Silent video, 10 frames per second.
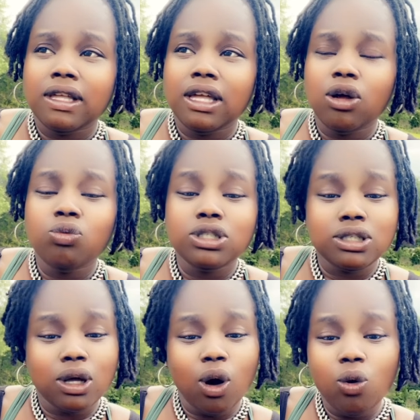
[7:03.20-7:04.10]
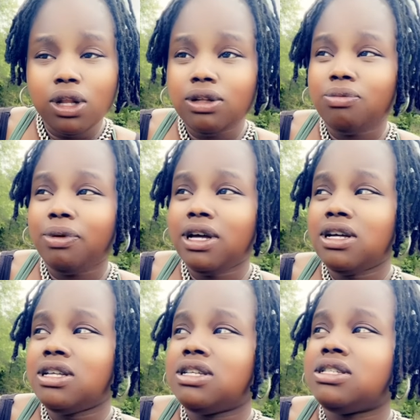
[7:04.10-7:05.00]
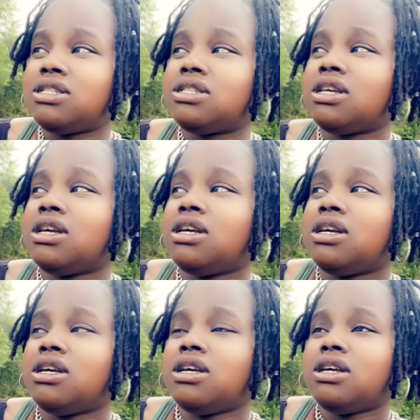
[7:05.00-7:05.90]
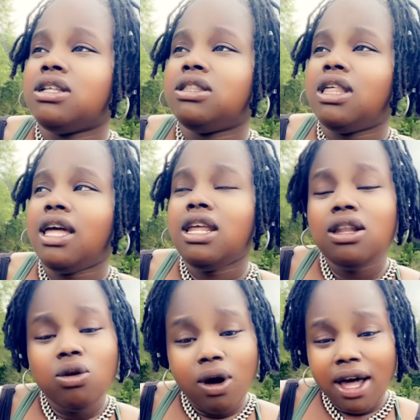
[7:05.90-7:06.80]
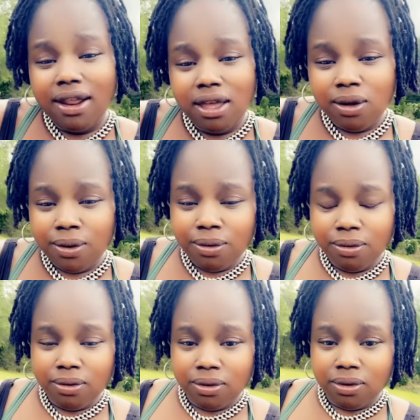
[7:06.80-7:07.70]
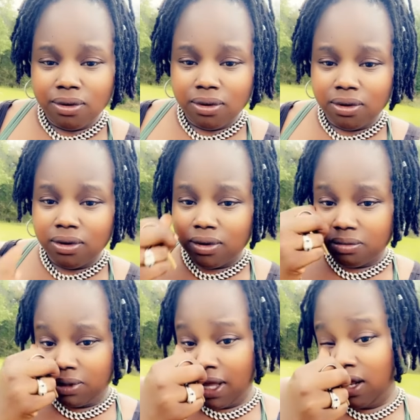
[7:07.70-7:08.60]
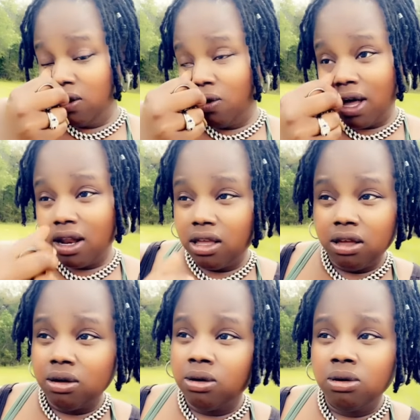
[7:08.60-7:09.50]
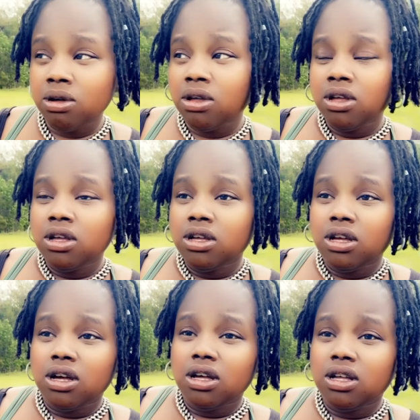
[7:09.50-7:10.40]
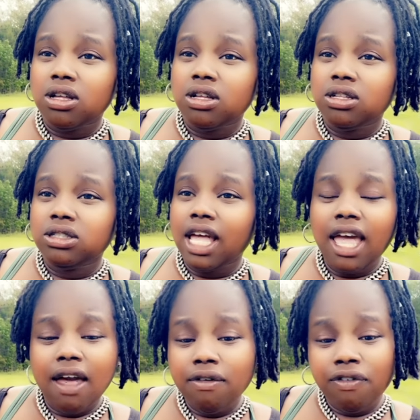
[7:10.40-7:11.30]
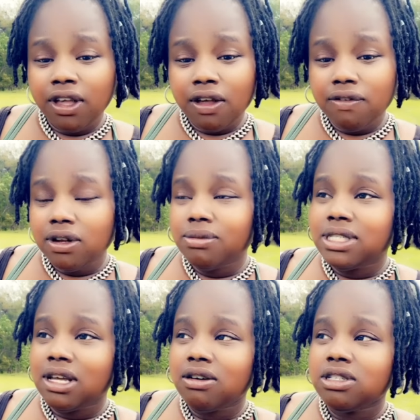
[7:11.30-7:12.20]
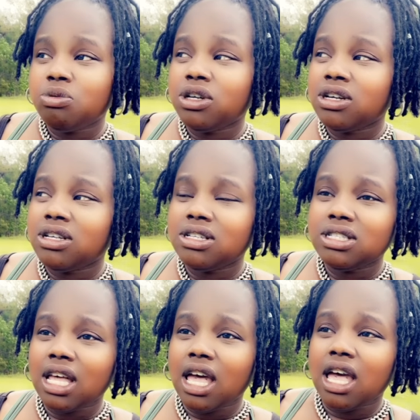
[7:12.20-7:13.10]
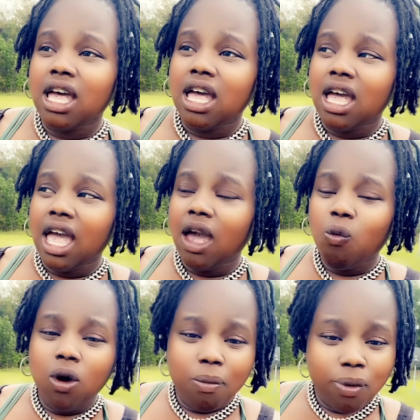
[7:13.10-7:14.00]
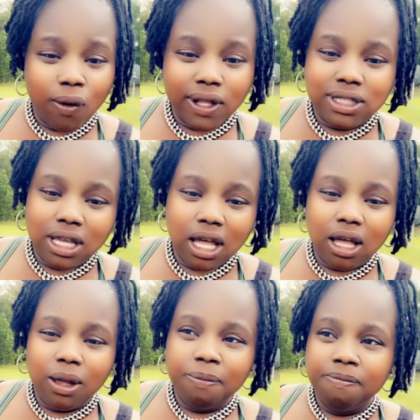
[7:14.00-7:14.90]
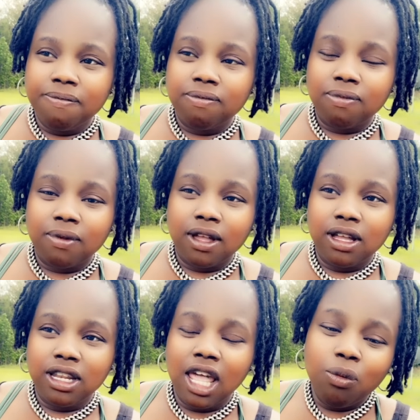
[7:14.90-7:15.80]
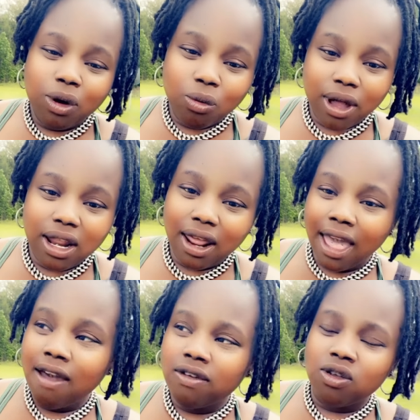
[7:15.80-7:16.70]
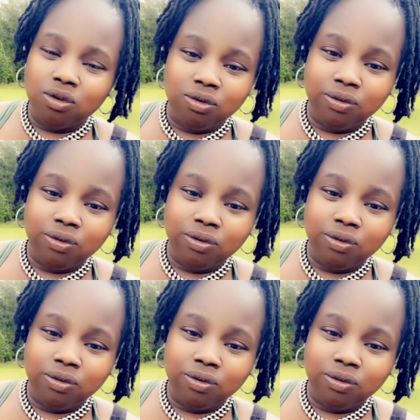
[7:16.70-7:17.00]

it was only because they didn't know how to heal. They didn't know how to heal. They haven't forgiven themselves because at one point in time, they regretted having you.